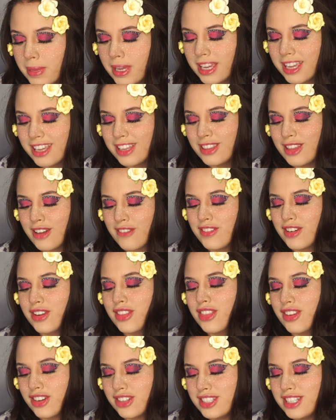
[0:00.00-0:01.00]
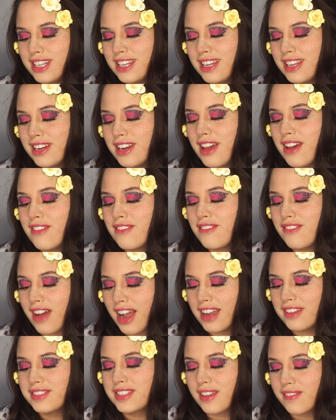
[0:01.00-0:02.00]
Piggy Lover
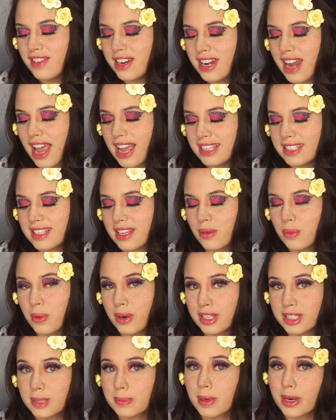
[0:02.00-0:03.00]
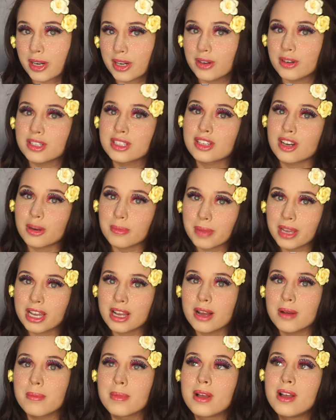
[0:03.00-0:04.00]
13579 said, what inspired you to start
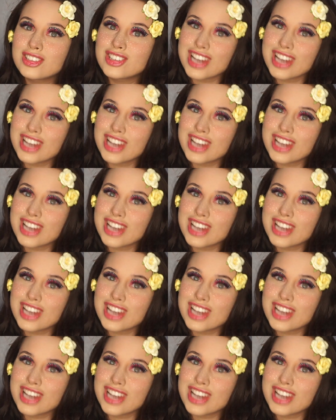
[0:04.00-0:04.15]
makeup?